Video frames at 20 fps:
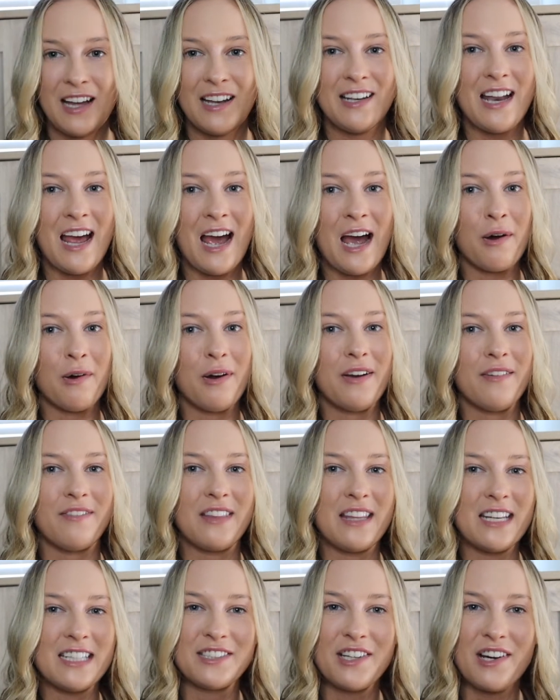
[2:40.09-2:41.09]
Now, if
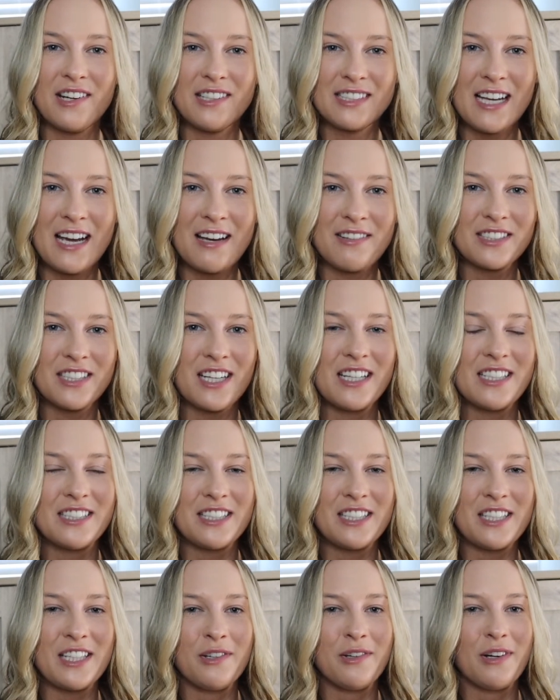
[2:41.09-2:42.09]
this all sounds good
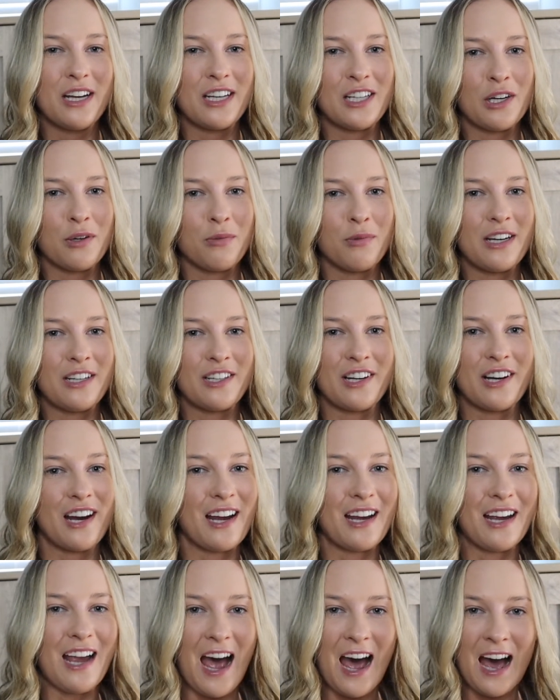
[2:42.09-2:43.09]
to you and you're
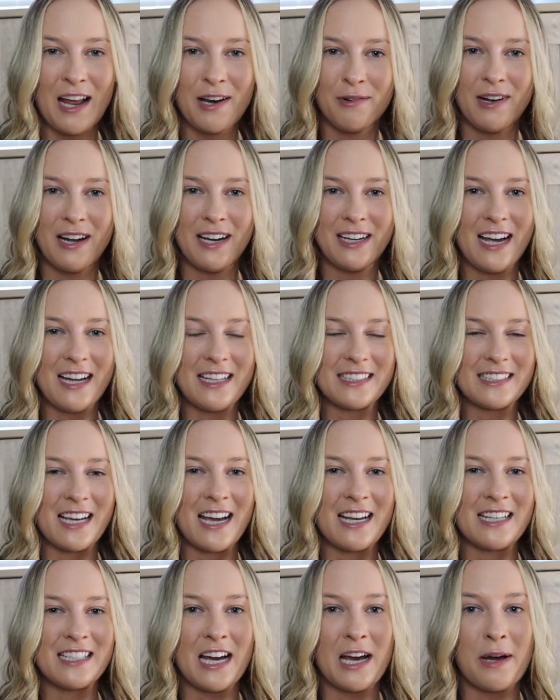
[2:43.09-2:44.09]
wondering, how do I get
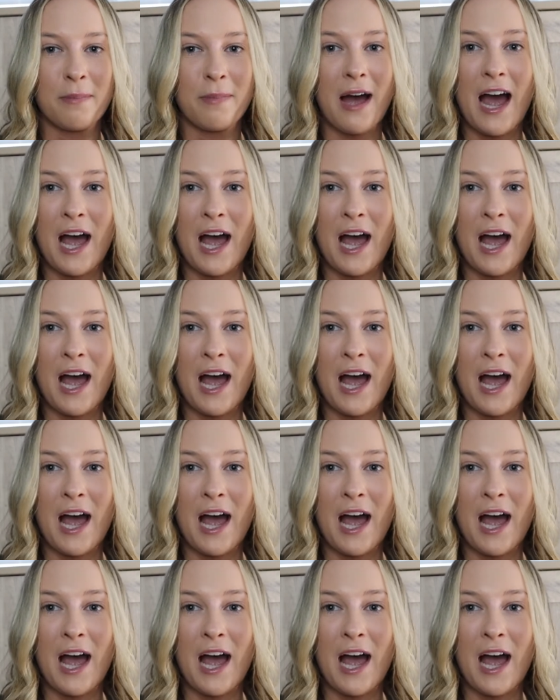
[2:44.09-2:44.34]
signed up?